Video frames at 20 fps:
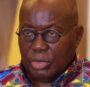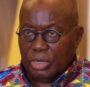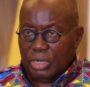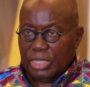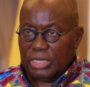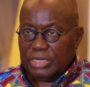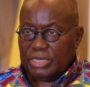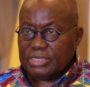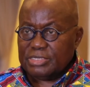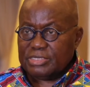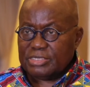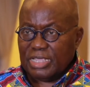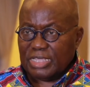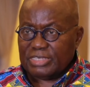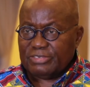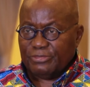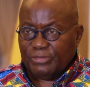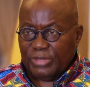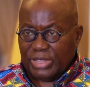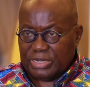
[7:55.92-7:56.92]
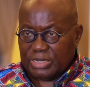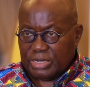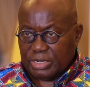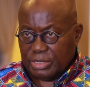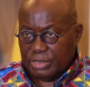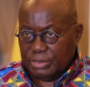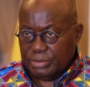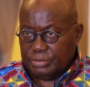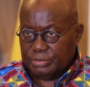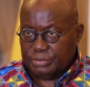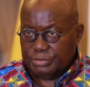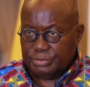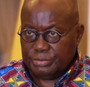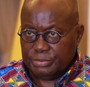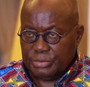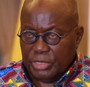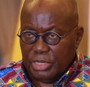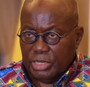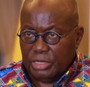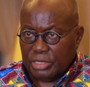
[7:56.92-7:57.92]
It is thus vital
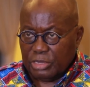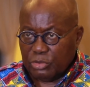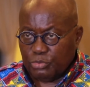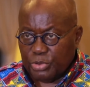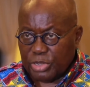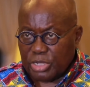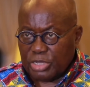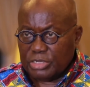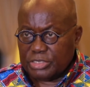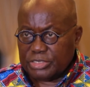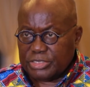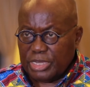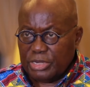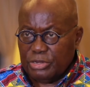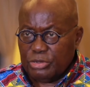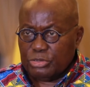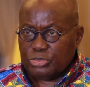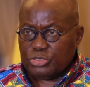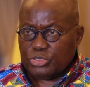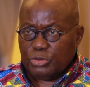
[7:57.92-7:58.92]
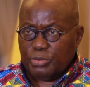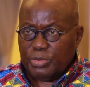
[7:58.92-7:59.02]
that we continue to